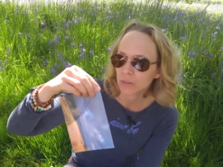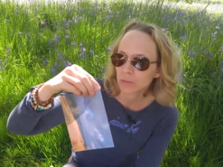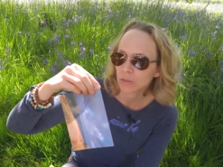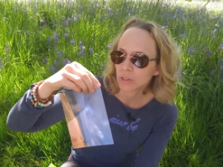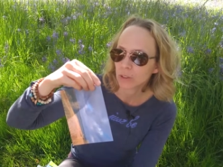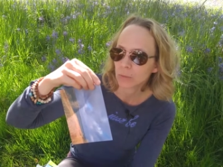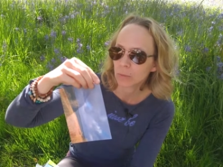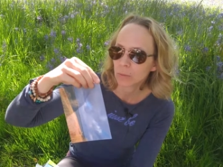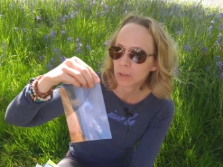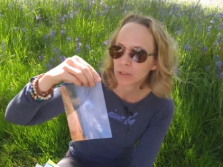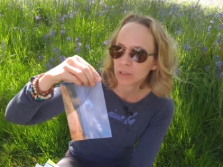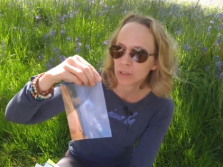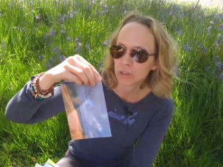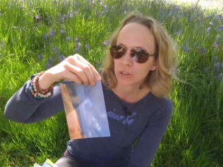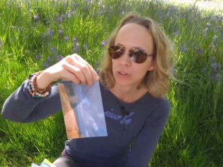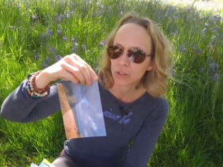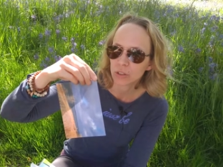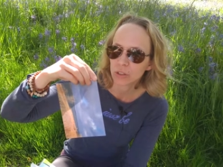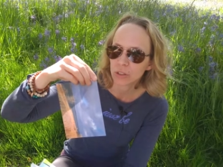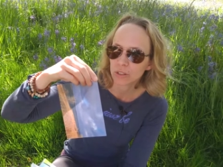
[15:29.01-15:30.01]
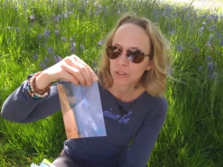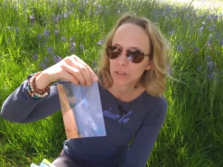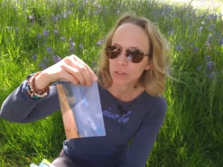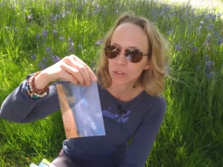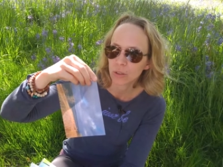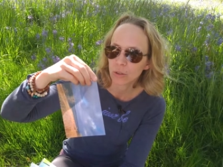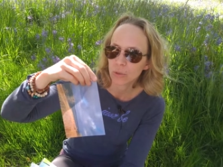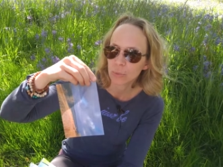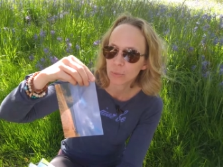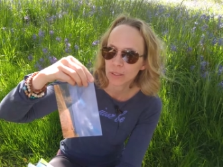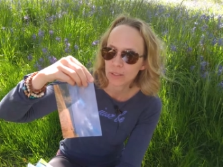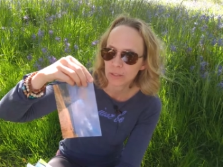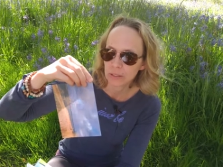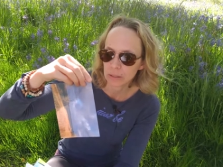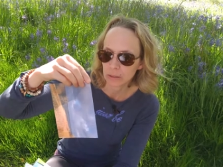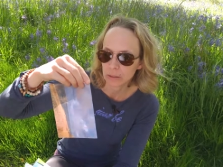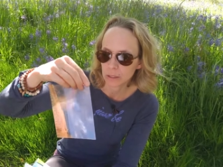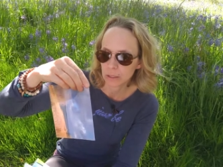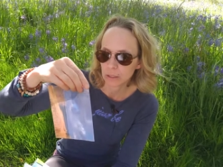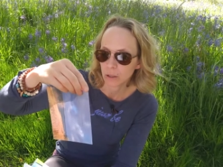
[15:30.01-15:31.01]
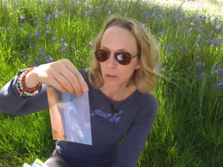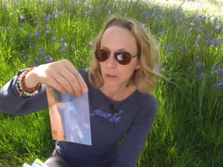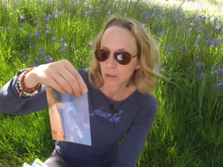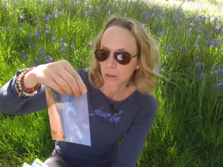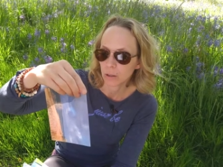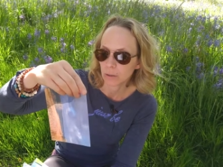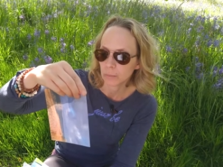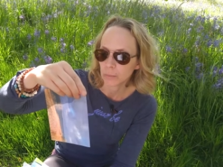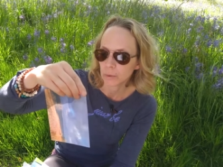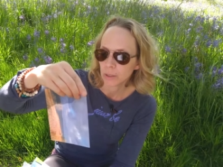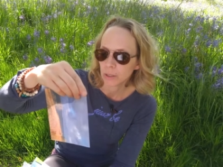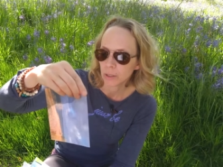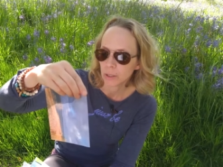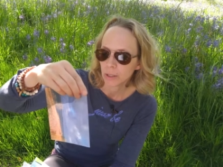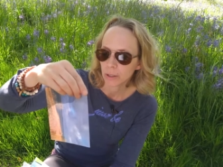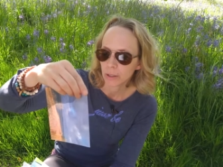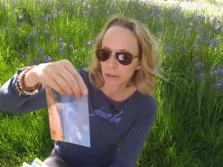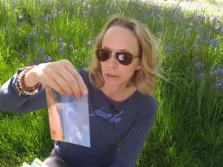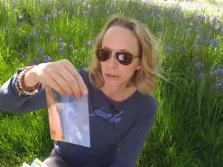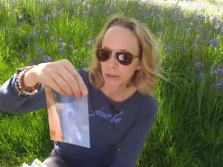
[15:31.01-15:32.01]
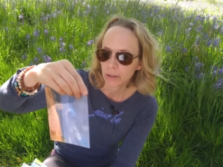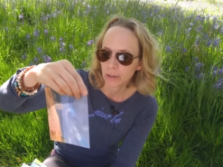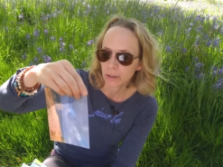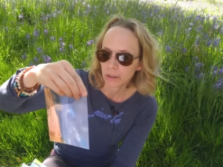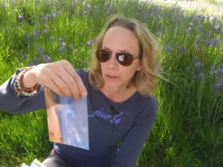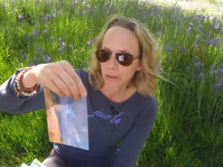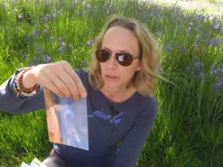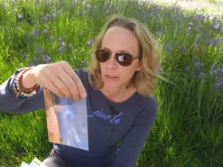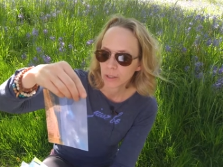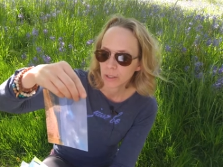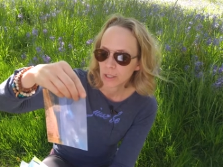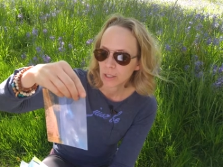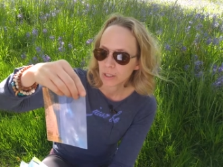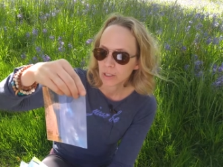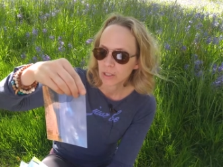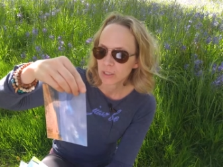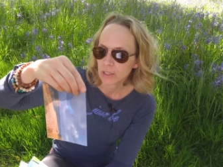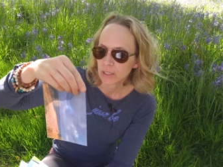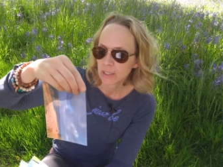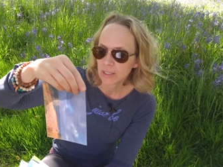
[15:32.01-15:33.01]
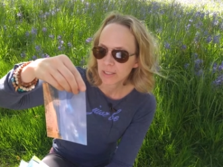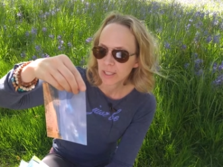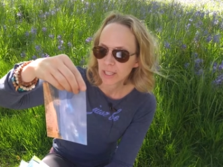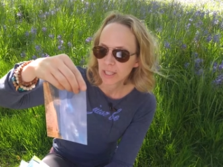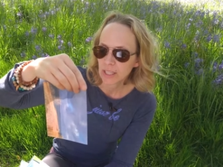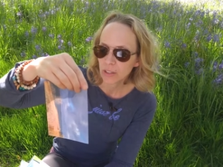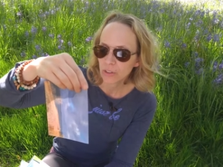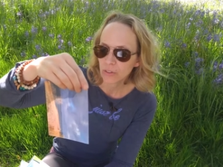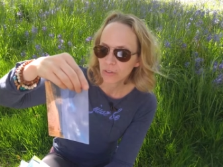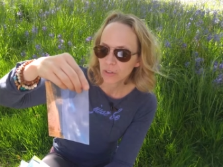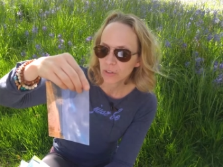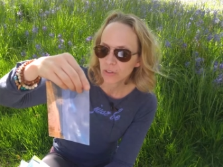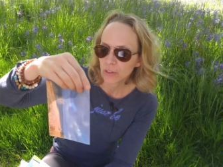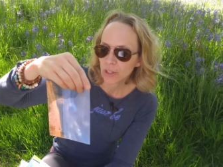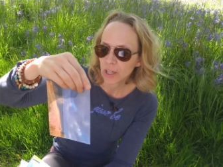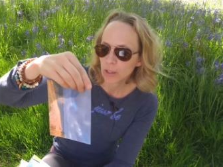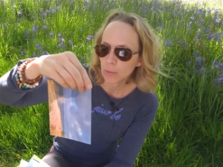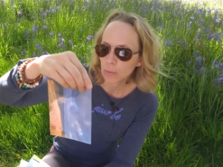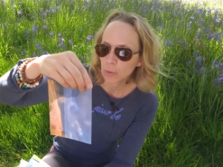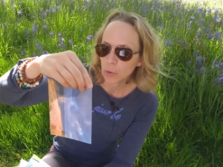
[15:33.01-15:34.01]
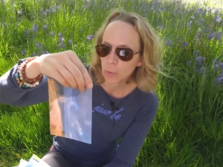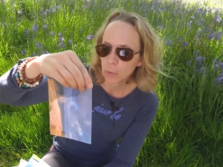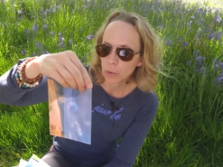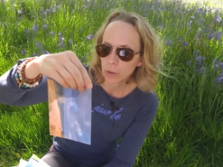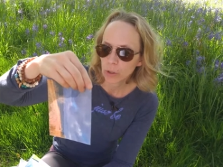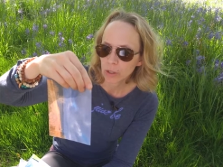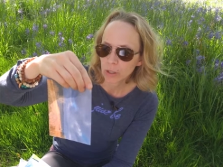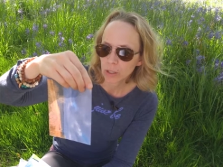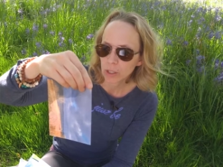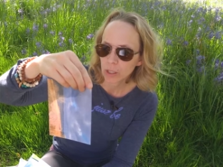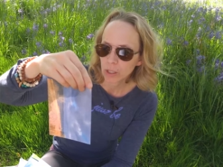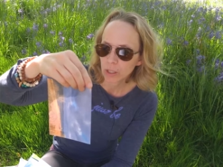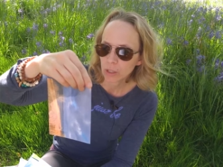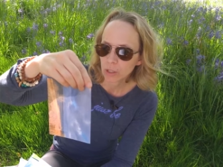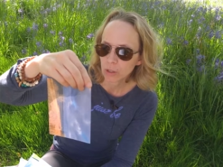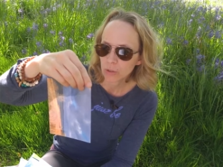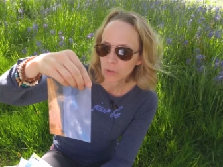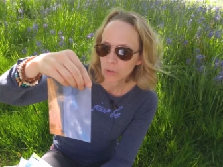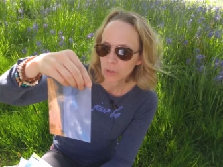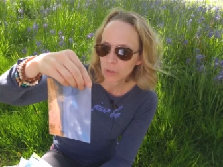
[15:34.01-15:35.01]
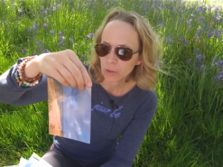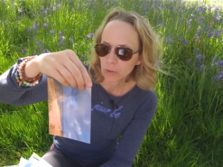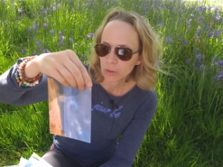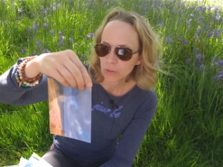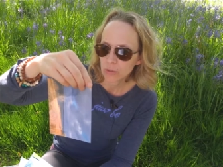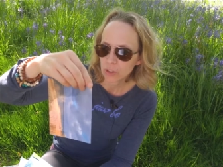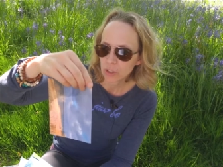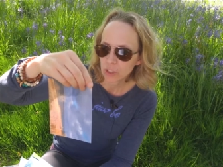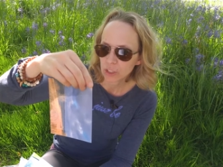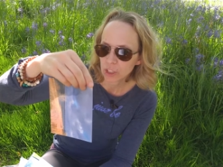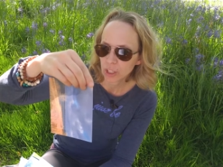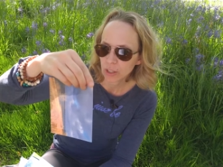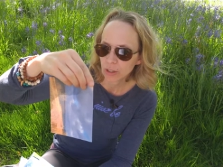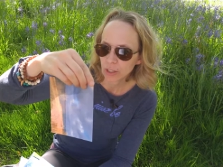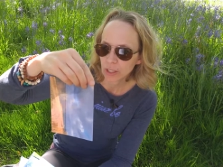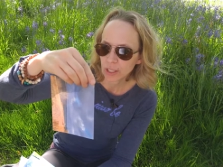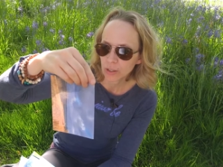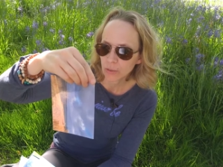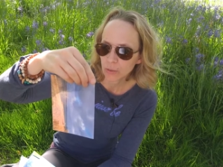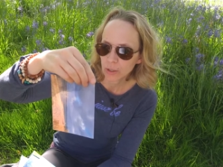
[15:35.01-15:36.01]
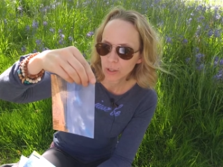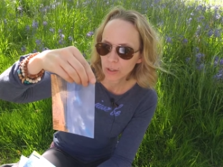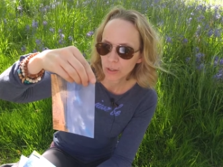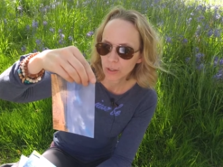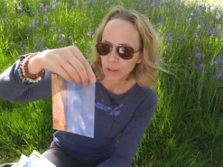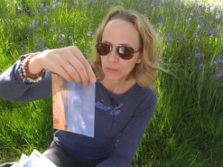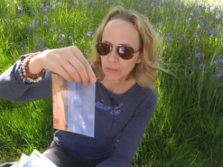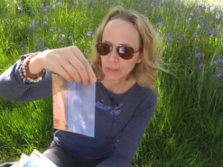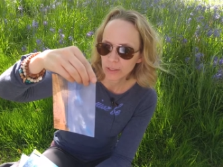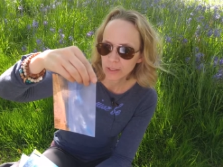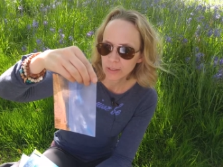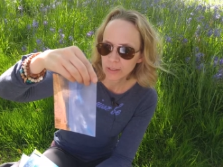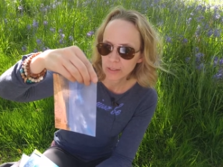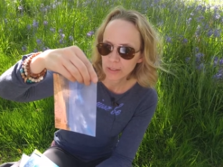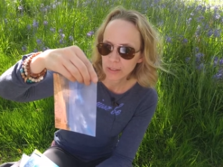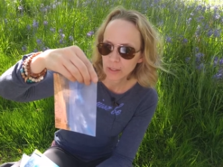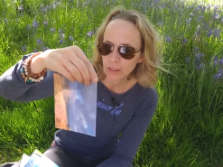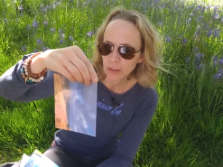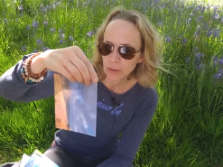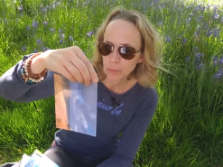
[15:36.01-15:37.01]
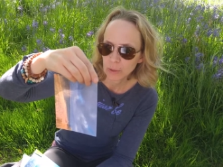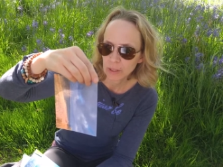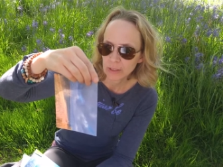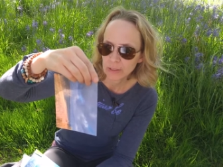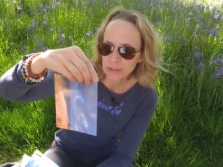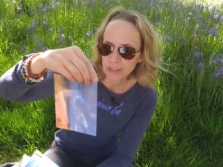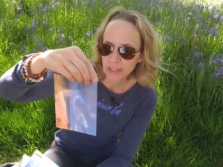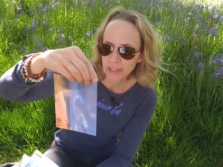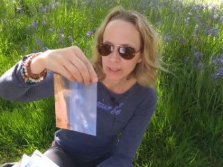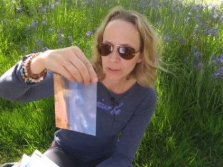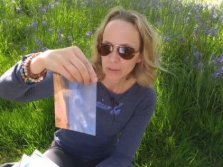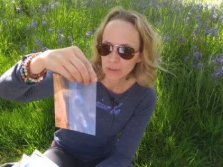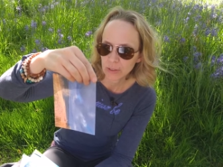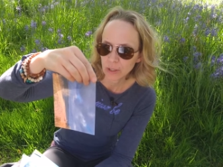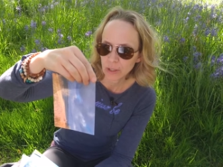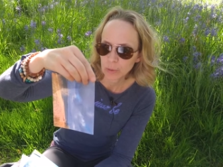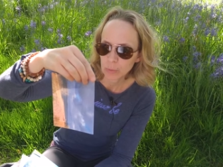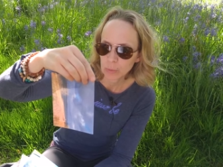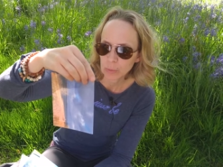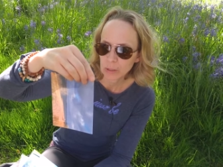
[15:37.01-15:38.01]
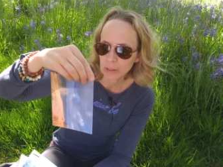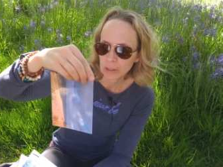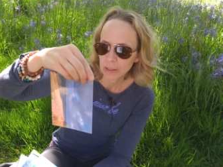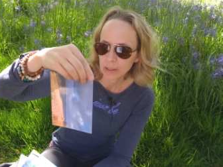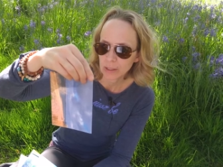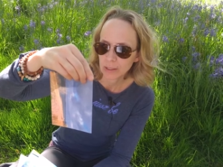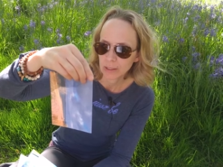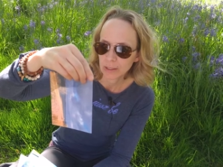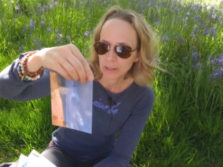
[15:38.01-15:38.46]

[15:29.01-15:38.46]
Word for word: to film because it's just so amazingly calm there. She says, "Thank you for the valuable work you do and for sharing with all of us. Peace out, Donna P."